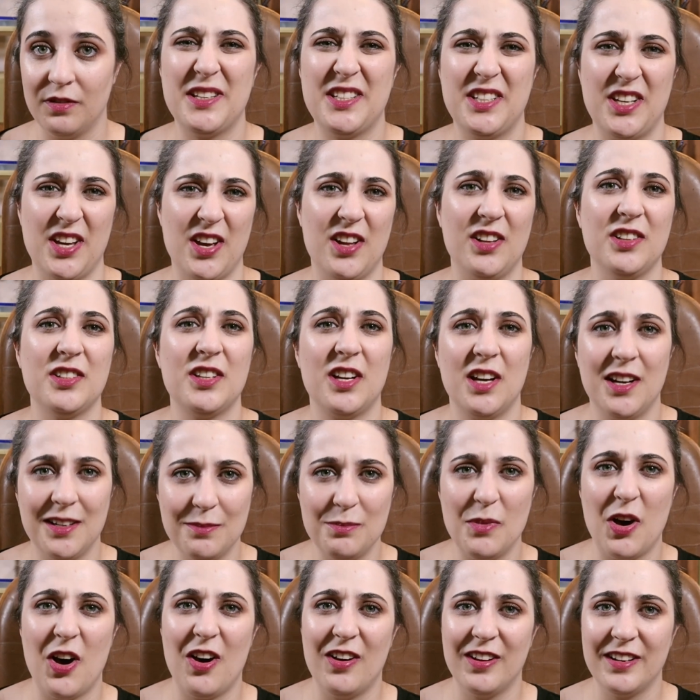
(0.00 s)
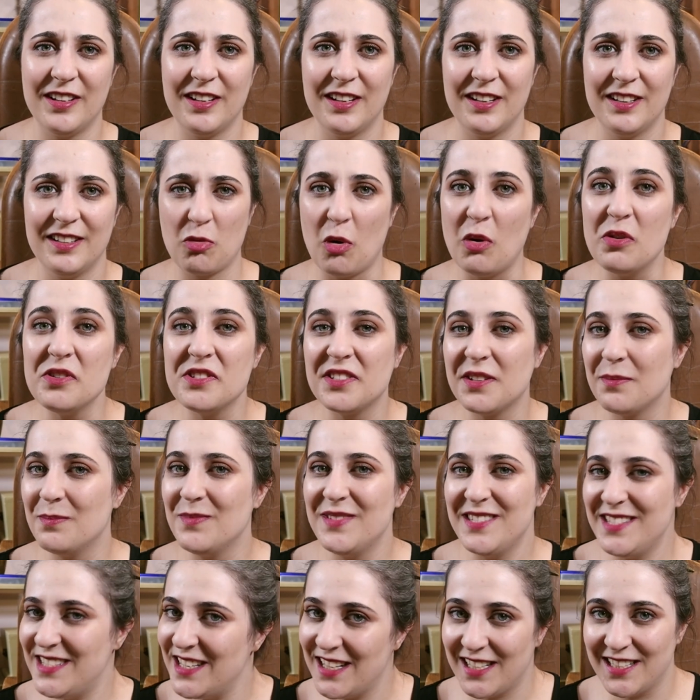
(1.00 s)
But girl, come on, grow
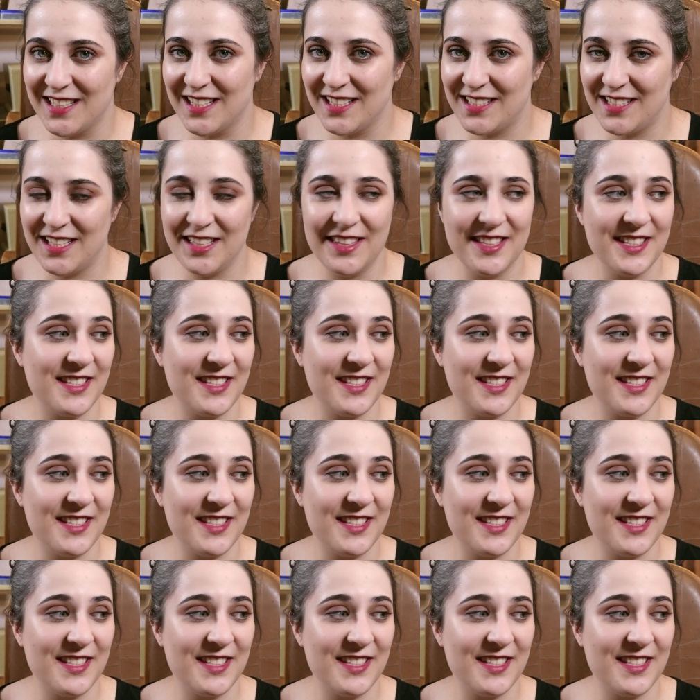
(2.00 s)
some dignity.